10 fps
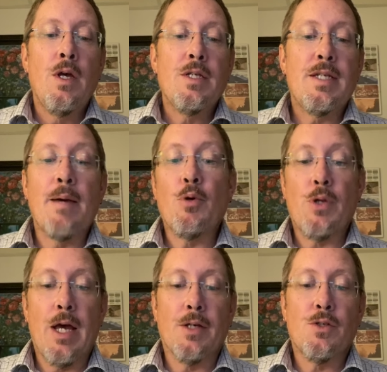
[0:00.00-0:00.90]

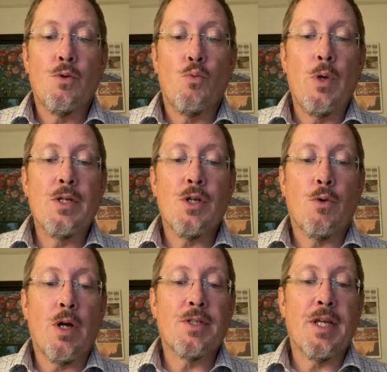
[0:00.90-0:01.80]
Demodecks reach
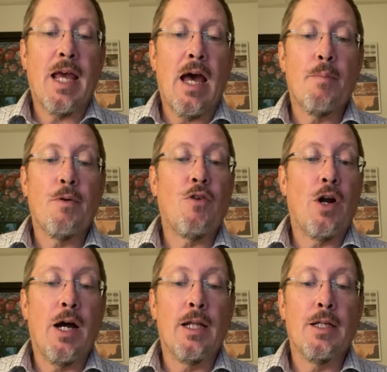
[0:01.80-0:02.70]
across the gap of our
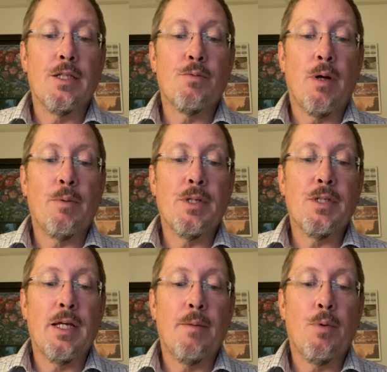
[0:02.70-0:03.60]
eyelids while we
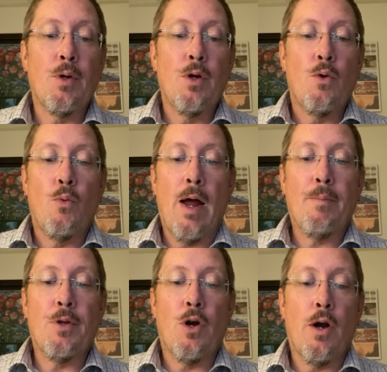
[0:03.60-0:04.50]
sleep, wrap
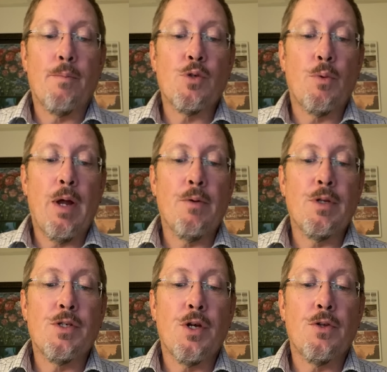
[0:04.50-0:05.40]
their arms around
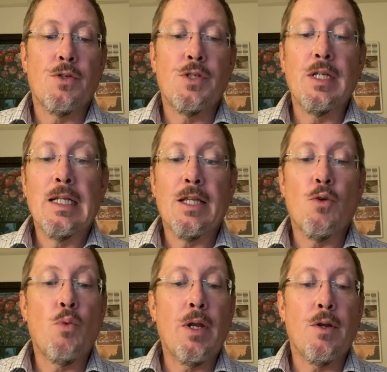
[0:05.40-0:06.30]
each other, sealing the
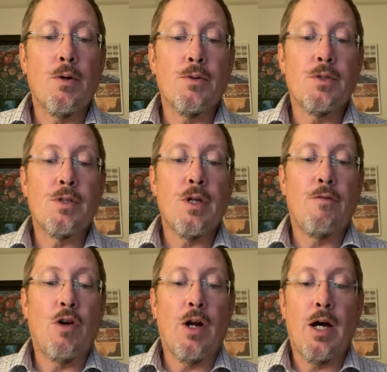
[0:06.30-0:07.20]
windows
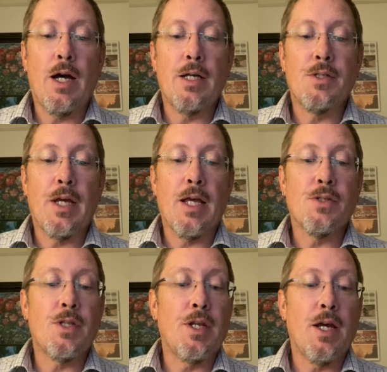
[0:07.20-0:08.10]
of our eyes
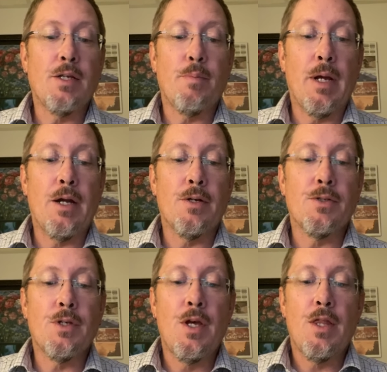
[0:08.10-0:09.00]
against the
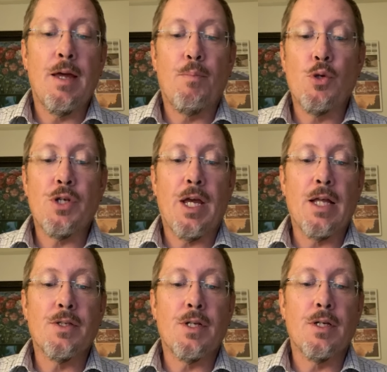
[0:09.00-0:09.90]
nightmares that push
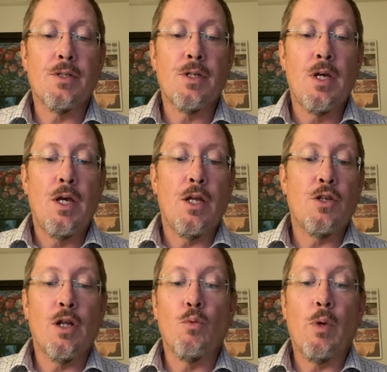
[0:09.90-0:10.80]
against us
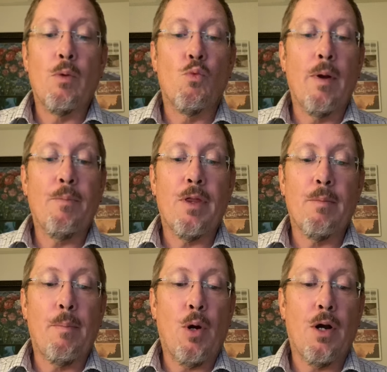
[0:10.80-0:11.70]
until we rip them
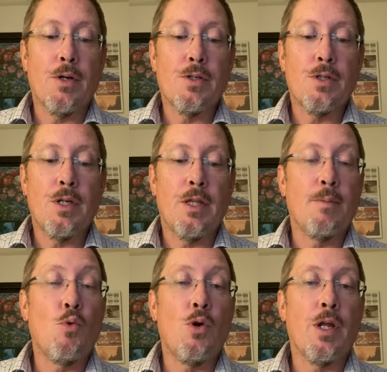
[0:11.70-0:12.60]
apart in the
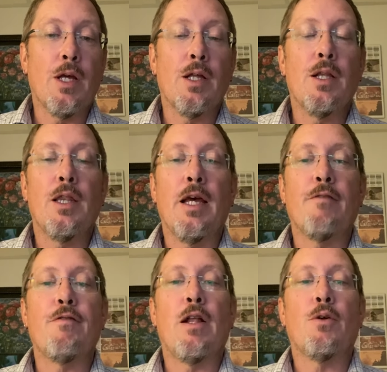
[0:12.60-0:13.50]
morning like
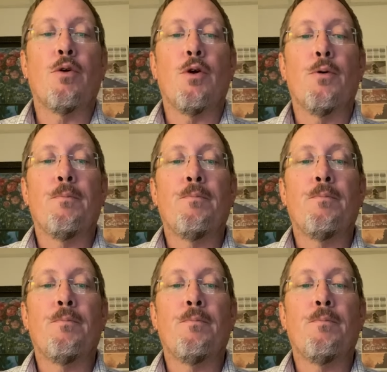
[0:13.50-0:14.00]
Velcro.